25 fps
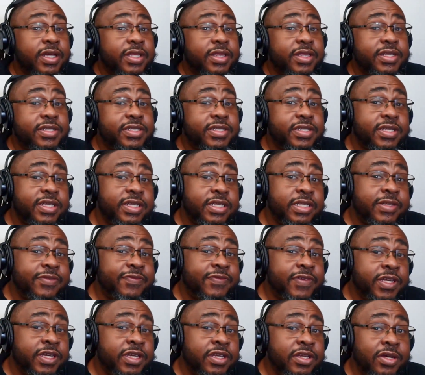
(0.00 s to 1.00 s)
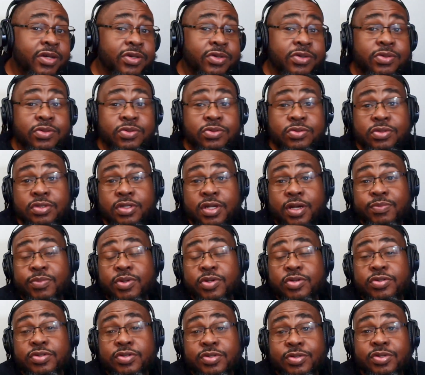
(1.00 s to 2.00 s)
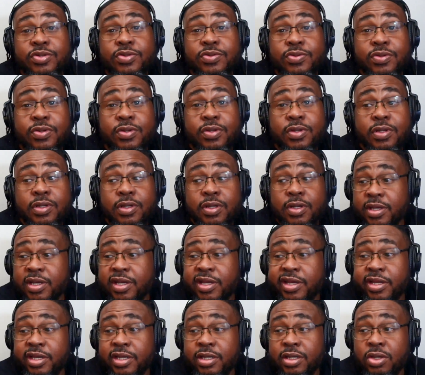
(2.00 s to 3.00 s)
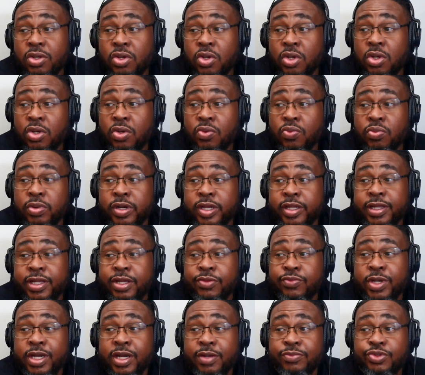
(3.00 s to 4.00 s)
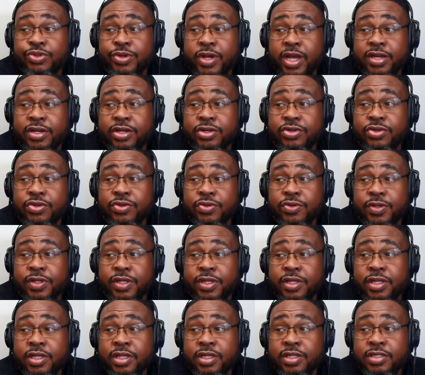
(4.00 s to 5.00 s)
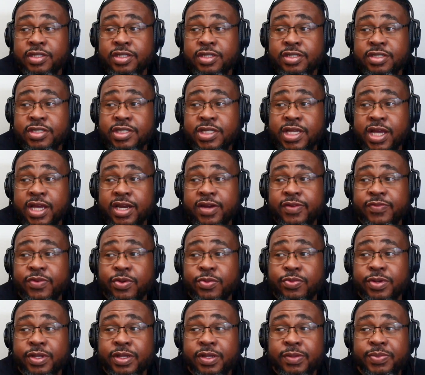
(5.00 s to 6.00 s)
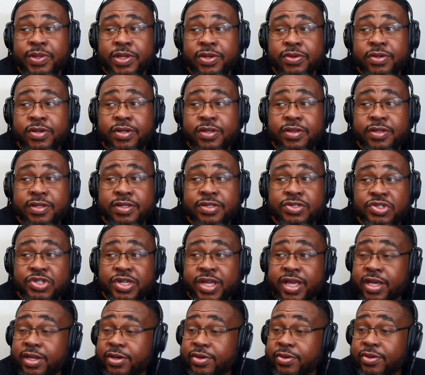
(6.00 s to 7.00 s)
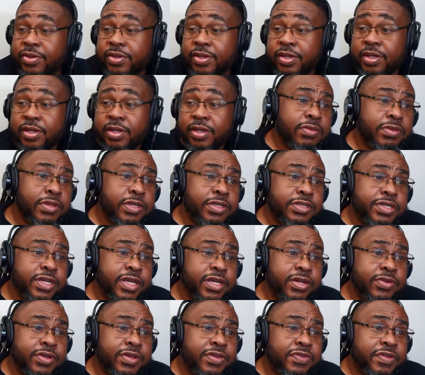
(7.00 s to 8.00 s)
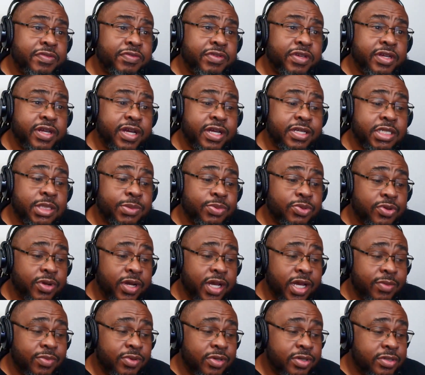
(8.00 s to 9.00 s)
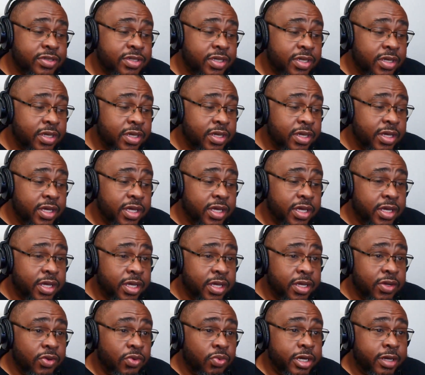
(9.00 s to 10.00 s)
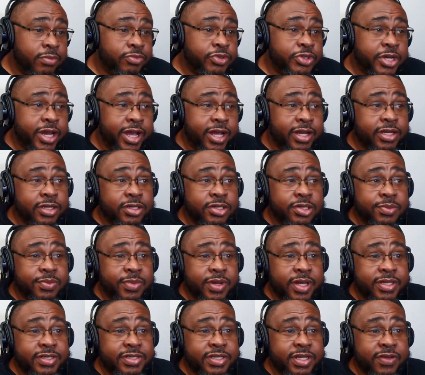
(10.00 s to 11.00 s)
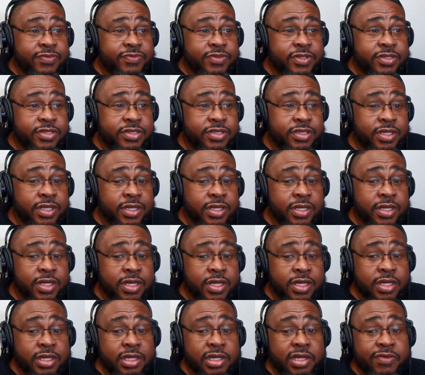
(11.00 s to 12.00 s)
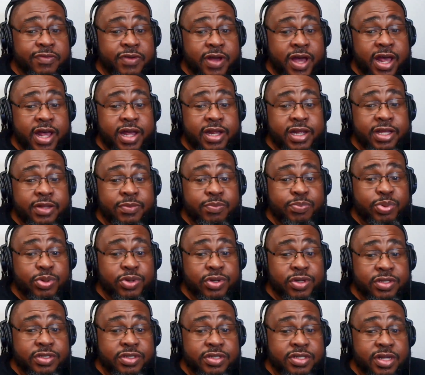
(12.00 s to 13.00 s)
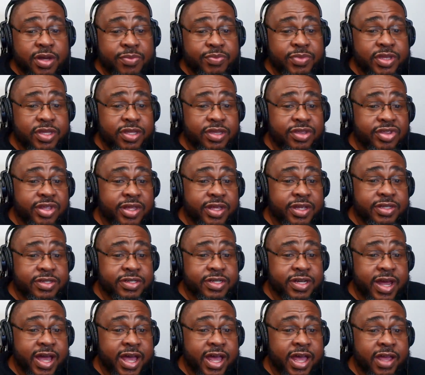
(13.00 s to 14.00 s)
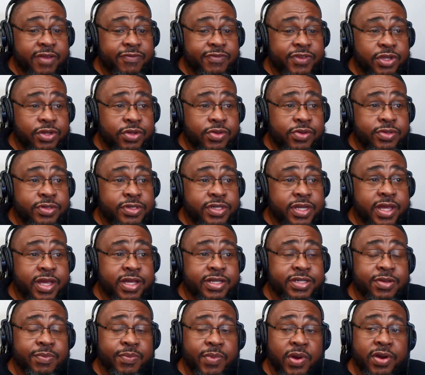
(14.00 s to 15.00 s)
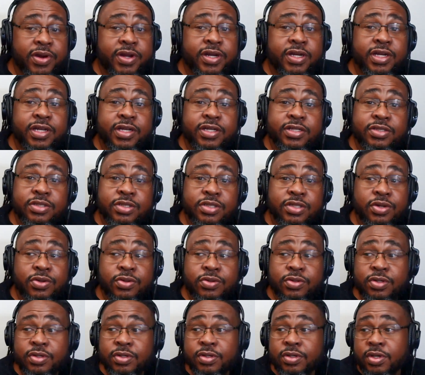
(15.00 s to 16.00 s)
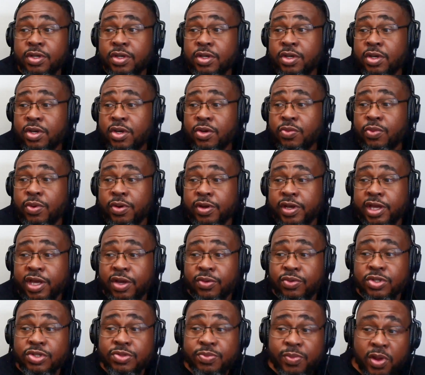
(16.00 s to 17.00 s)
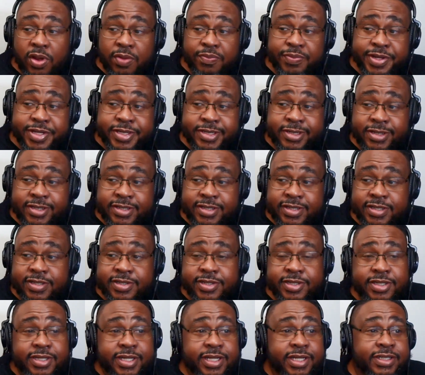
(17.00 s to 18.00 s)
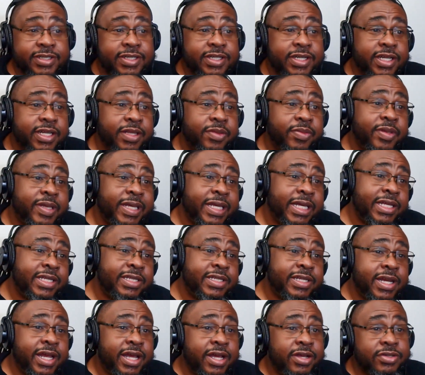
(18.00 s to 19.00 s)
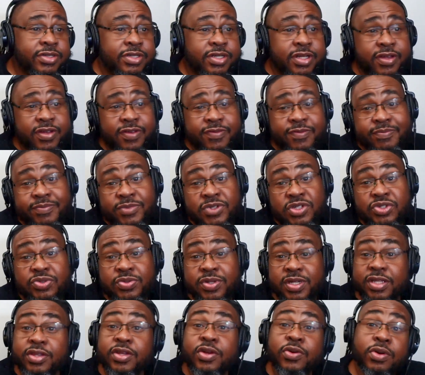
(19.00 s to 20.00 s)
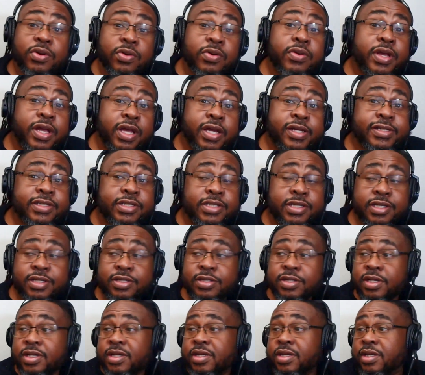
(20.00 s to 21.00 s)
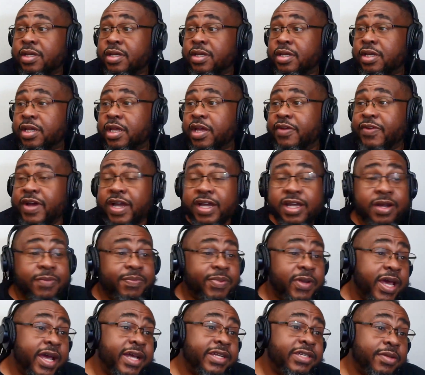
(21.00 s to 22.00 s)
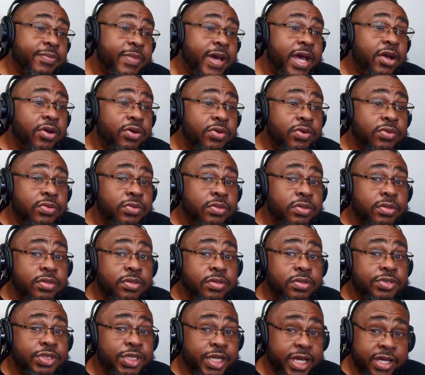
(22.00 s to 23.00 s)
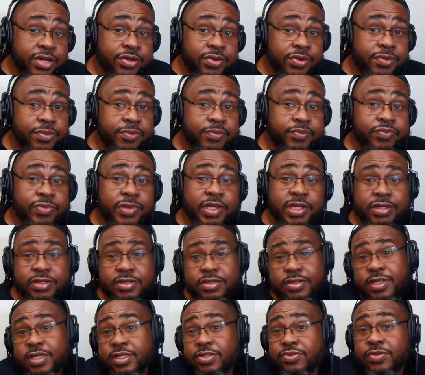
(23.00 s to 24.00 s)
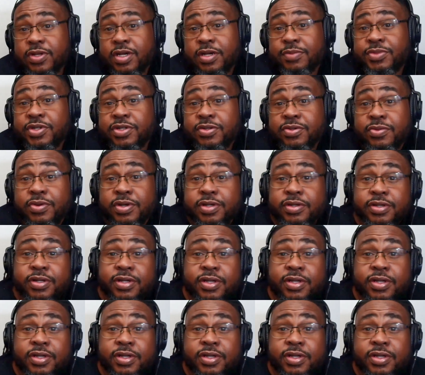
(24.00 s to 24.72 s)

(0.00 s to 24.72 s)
This is video number 2. And really what I'm trying to do is this is kind of a rebuild of this channel. This channel has 59 subscribers and I'm challenging myself to see if I can put some of the things that I've used as a marketing consultant, working with small businesses and teaching them the ins and outs of shooting their own content, if I can apply it to my own channel. So that's what I'm doing.